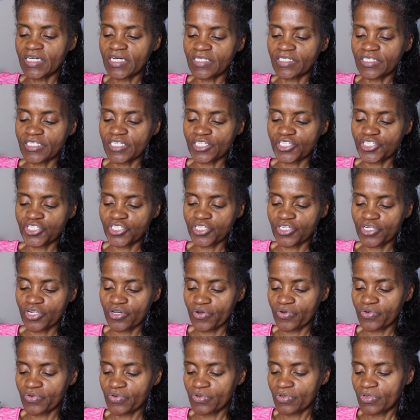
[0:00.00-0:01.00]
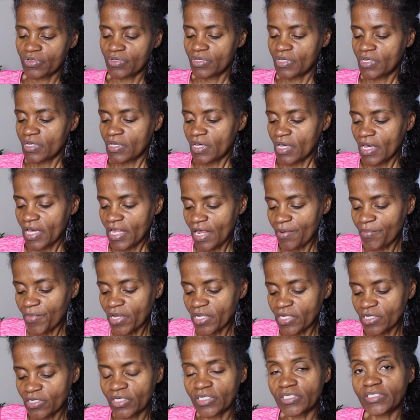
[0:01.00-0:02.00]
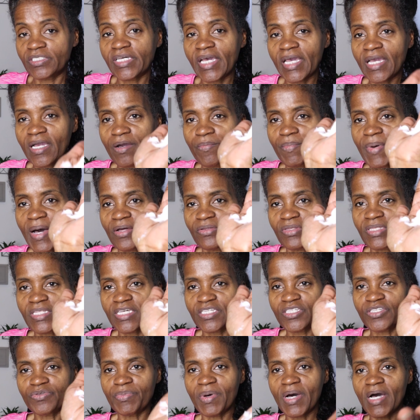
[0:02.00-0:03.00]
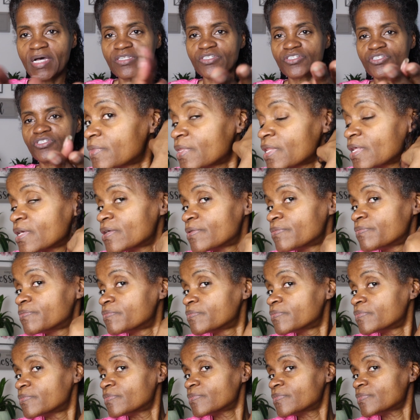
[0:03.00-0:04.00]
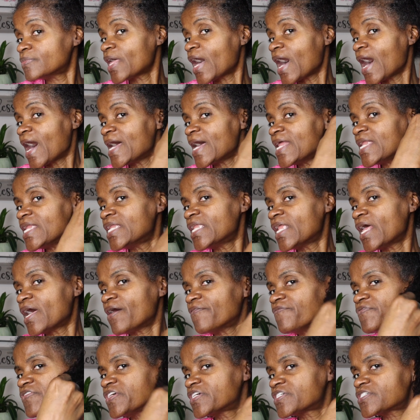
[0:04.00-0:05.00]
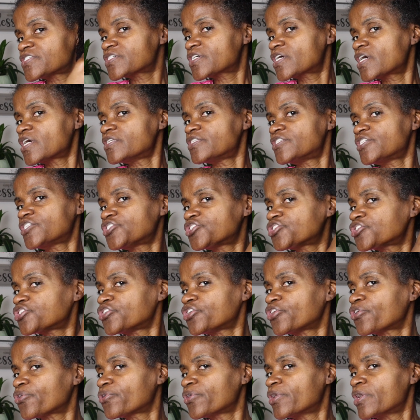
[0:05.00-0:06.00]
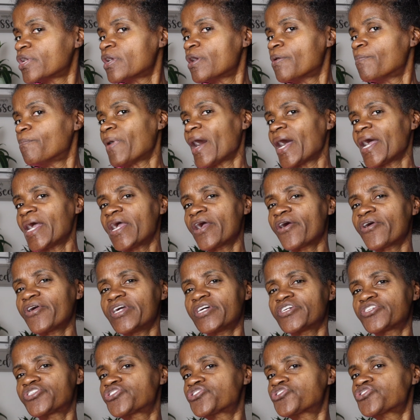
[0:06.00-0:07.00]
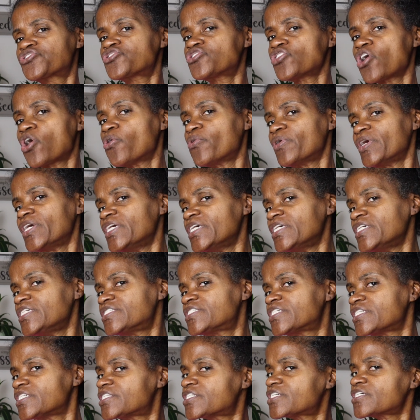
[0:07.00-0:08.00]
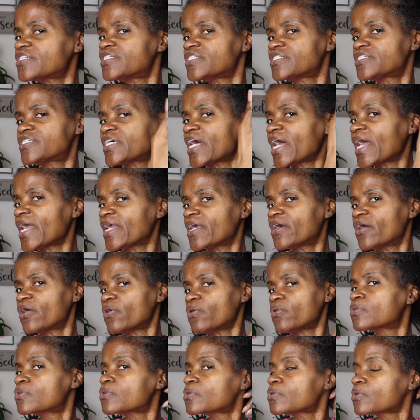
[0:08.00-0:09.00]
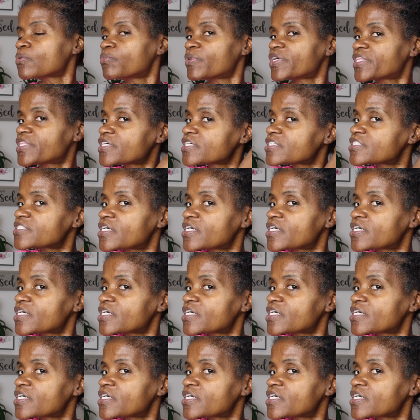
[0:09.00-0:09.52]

conditioner, and I'm only going to take about this much. I love this conditioner. My hair is so easy to detangle with this